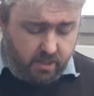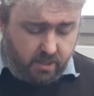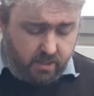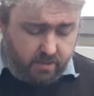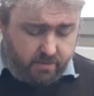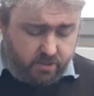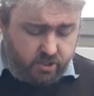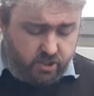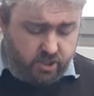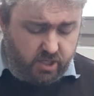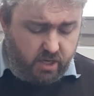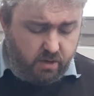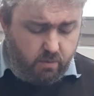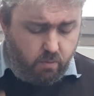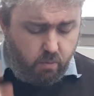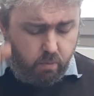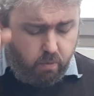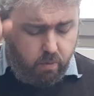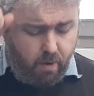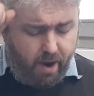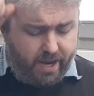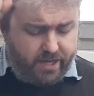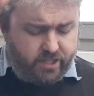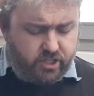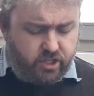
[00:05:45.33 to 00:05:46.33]
She
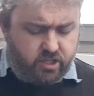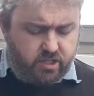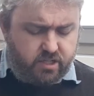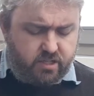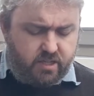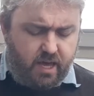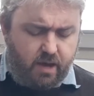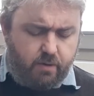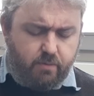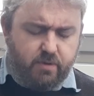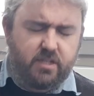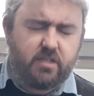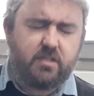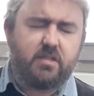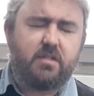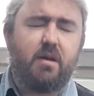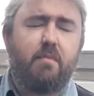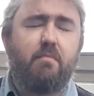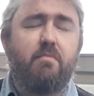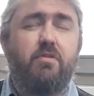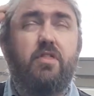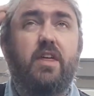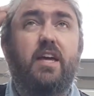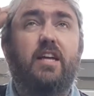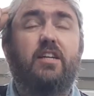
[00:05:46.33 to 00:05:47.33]
wished there was
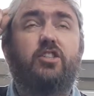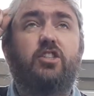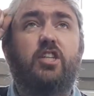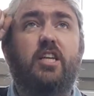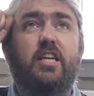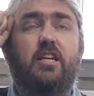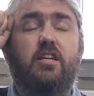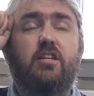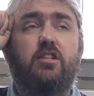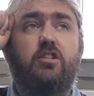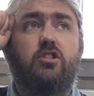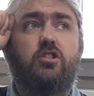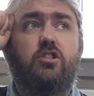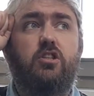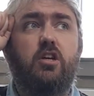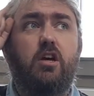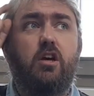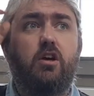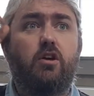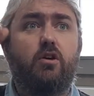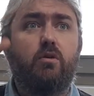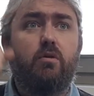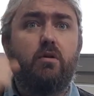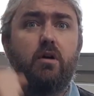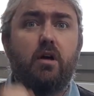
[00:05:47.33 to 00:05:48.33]
something she could
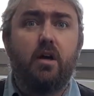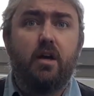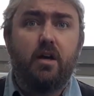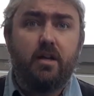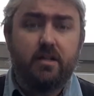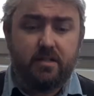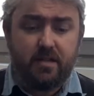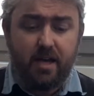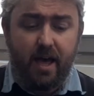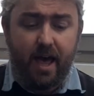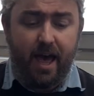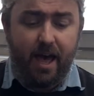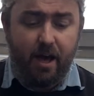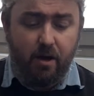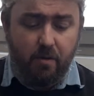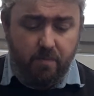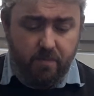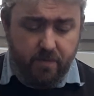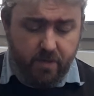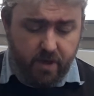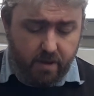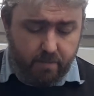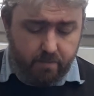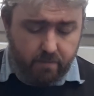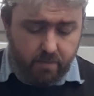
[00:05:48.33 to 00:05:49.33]
do to help
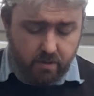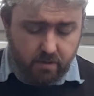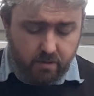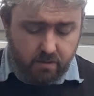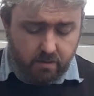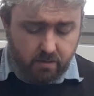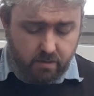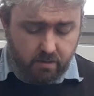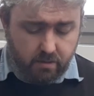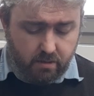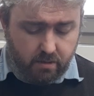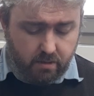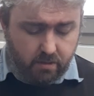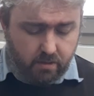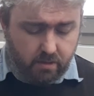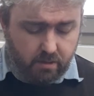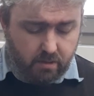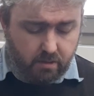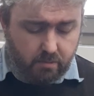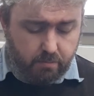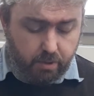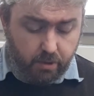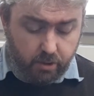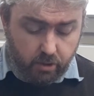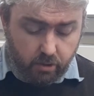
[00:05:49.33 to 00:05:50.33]
them.
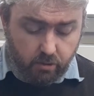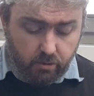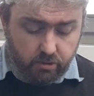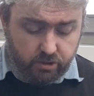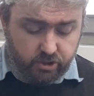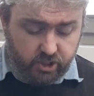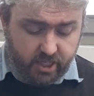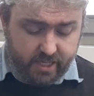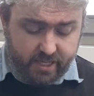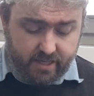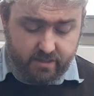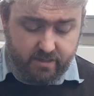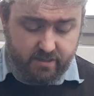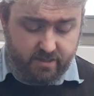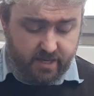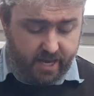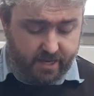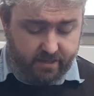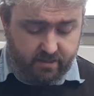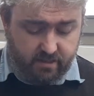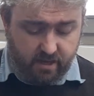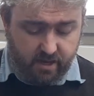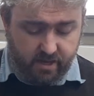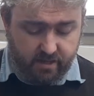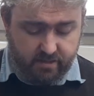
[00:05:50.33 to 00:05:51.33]
But all she could say
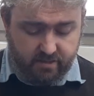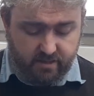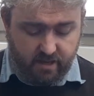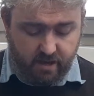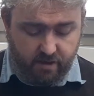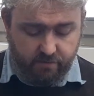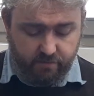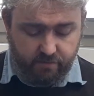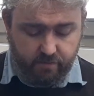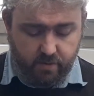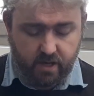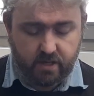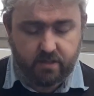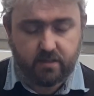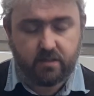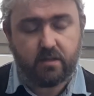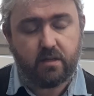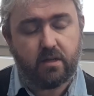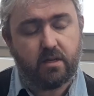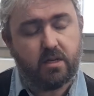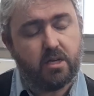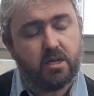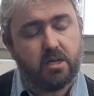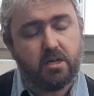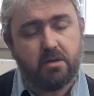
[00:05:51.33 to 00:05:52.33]
to herself was,
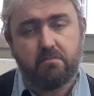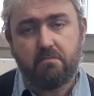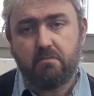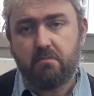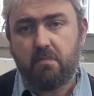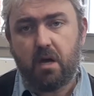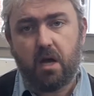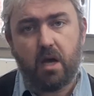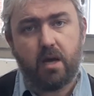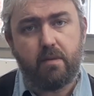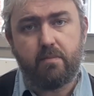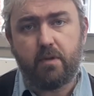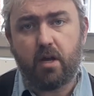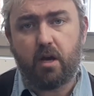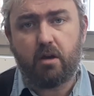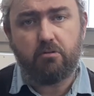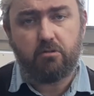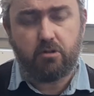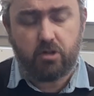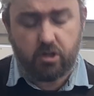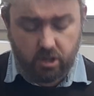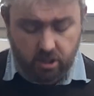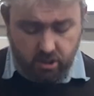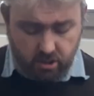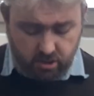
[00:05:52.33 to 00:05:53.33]
"I'm no
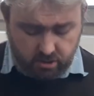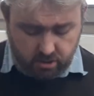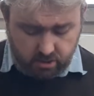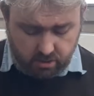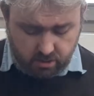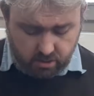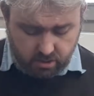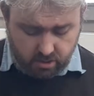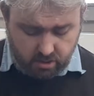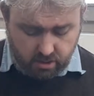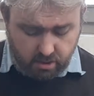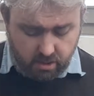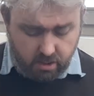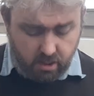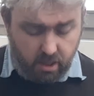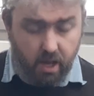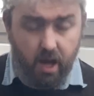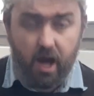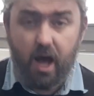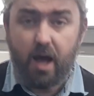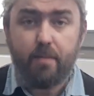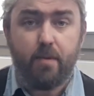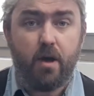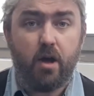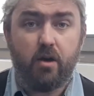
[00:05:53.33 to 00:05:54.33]
good.
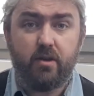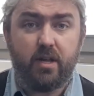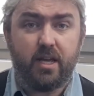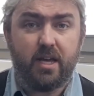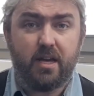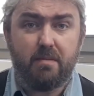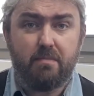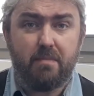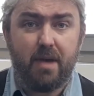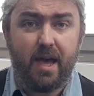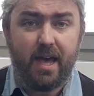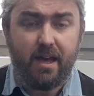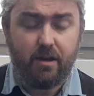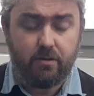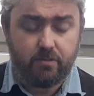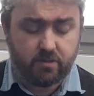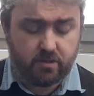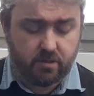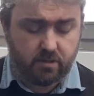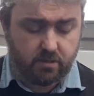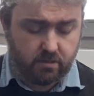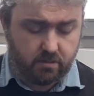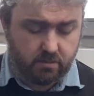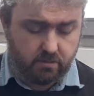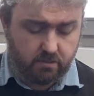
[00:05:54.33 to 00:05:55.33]
I'm only a
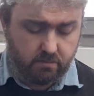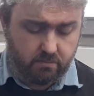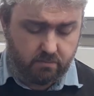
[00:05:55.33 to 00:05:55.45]
mouse."